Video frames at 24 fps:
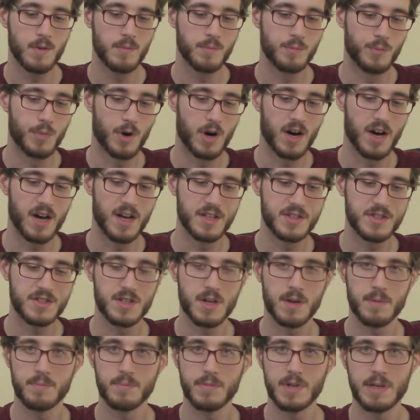but
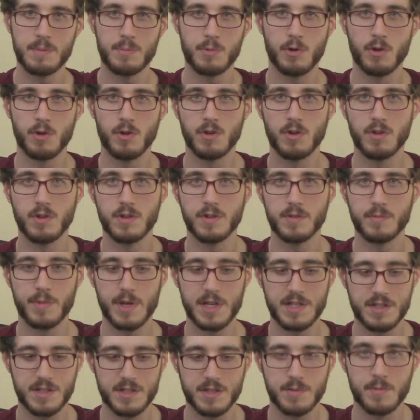some people,
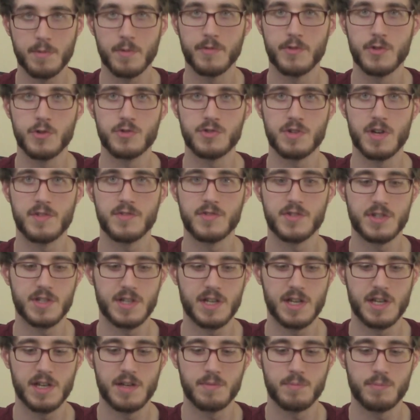based on some reviews I've
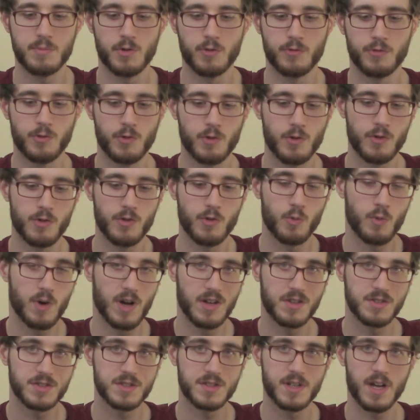seen, prefer the
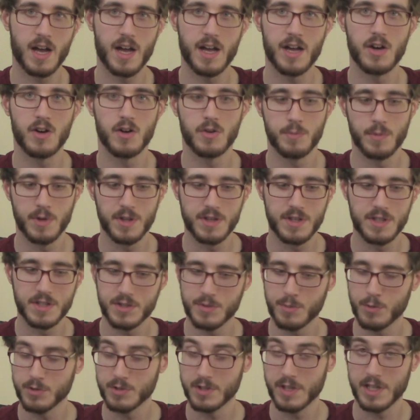well style, but this
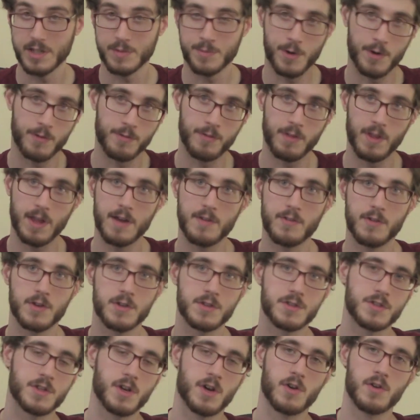supposedly has better flavor.
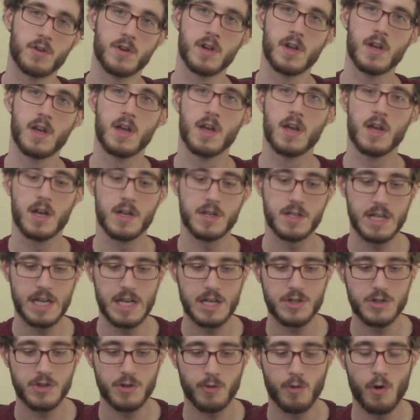So to
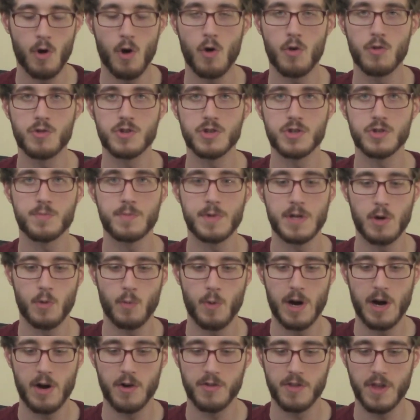each their own. Just be
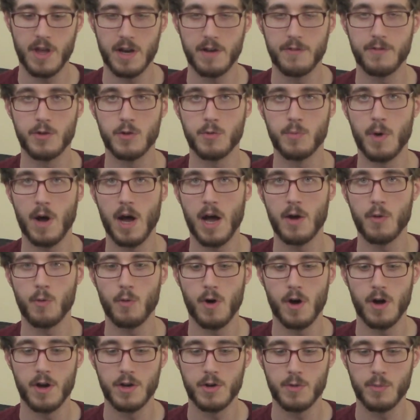aware that if you buy
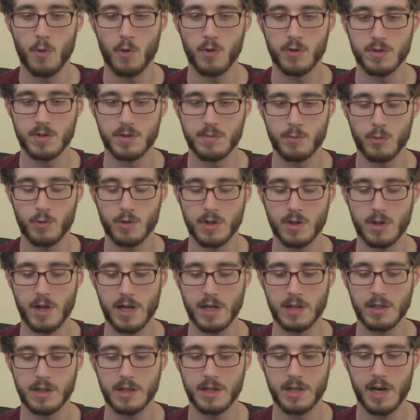one, you're more than
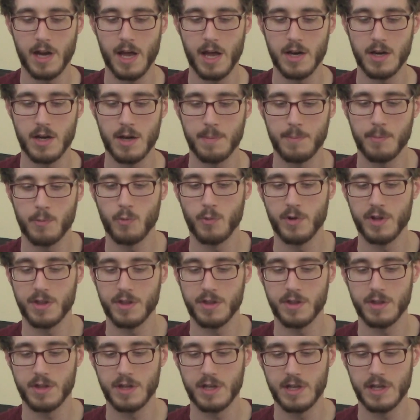likely going to end up
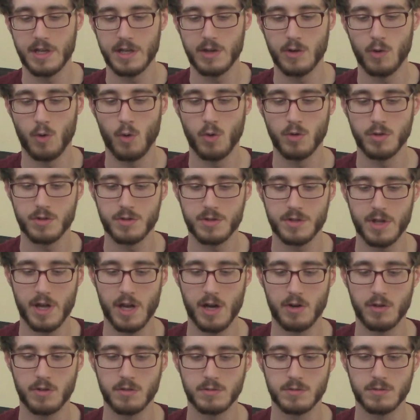with the older
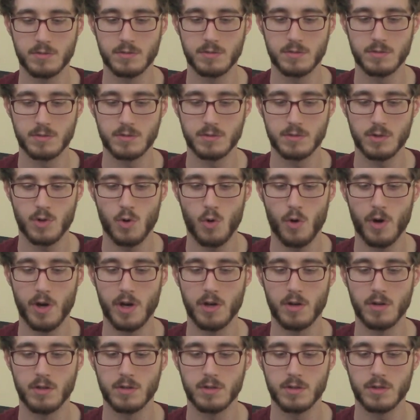style
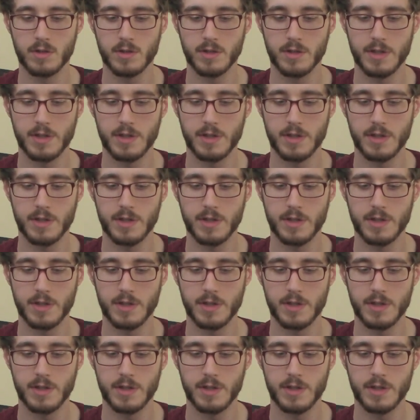coil